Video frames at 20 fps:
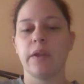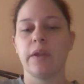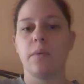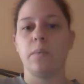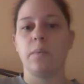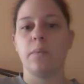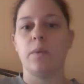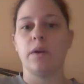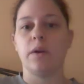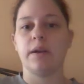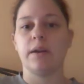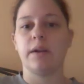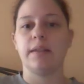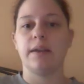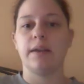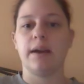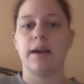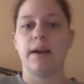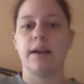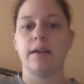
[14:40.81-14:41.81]
one of
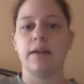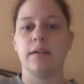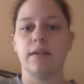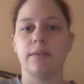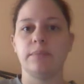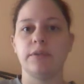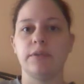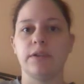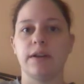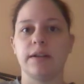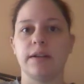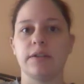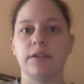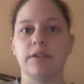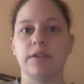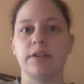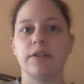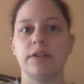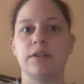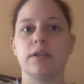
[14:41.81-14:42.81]
the higher up
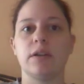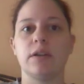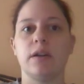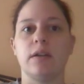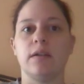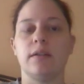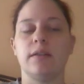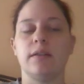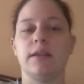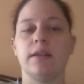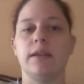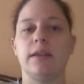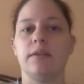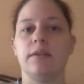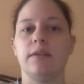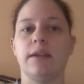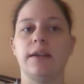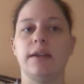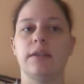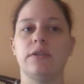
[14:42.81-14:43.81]
directors that you
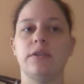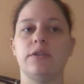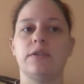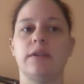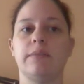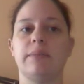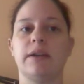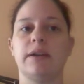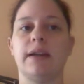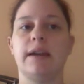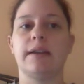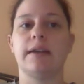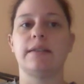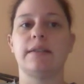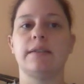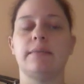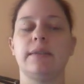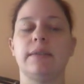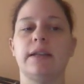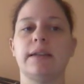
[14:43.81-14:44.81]
can do it, but it has
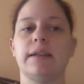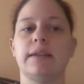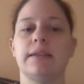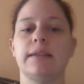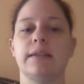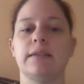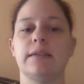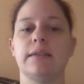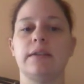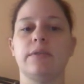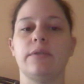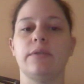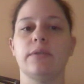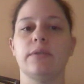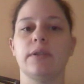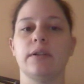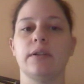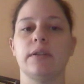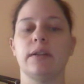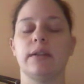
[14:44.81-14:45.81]
to be a Scentsy
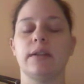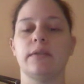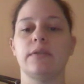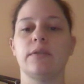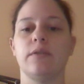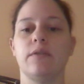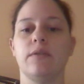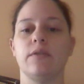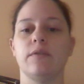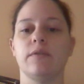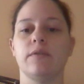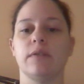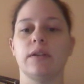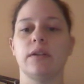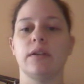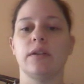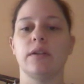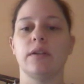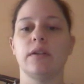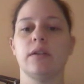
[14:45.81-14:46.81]
order that's
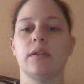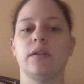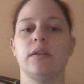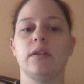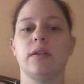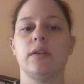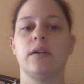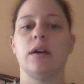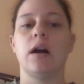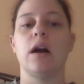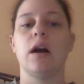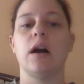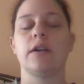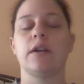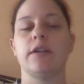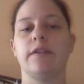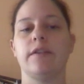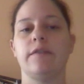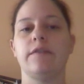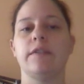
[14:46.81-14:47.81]
over
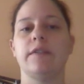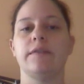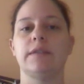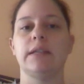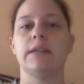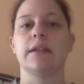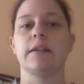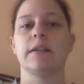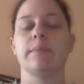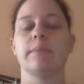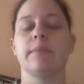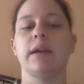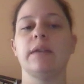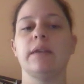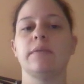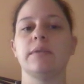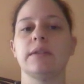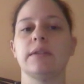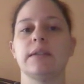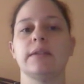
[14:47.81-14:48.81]
150 to
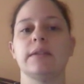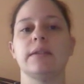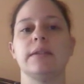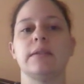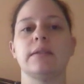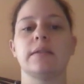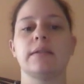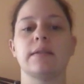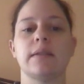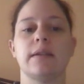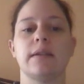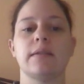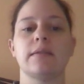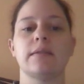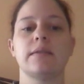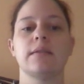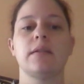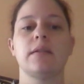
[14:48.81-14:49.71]
combine with Scentsy Success.